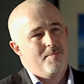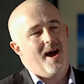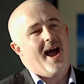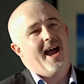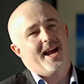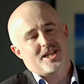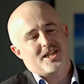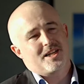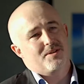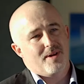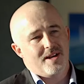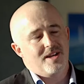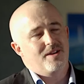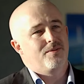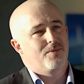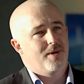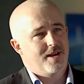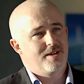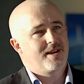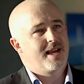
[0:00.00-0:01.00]
But actually,
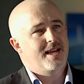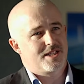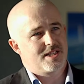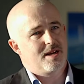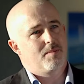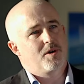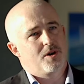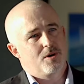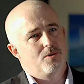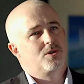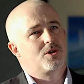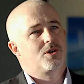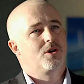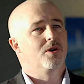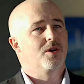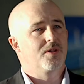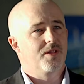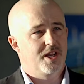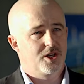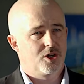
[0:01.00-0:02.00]
when you get someone who's
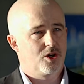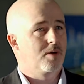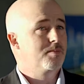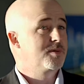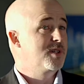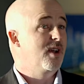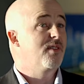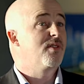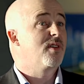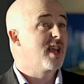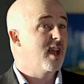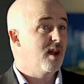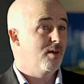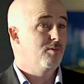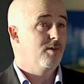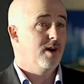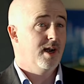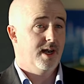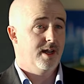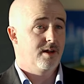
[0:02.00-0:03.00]
good at their job, so if you get a
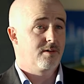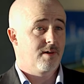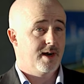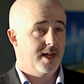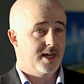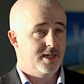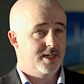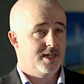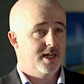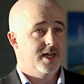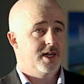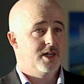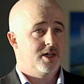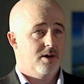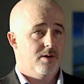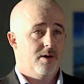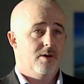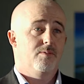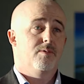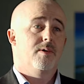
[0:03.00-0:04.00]
really great
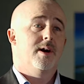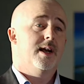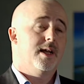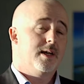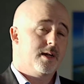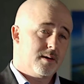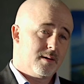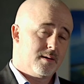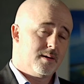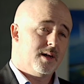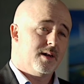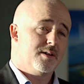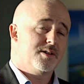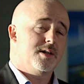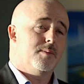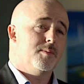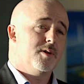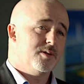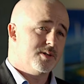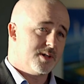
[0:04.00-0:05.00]
teacher and a really, you know,
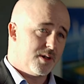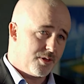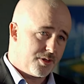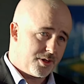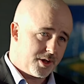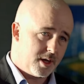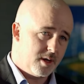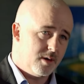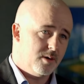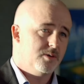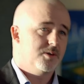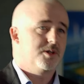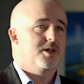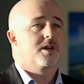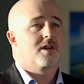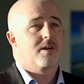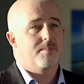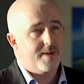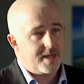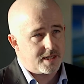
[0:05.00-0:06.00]
someone who's enthused
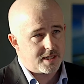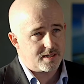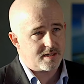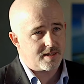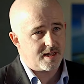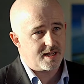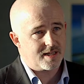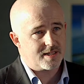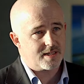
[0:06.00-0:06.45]
and committed to their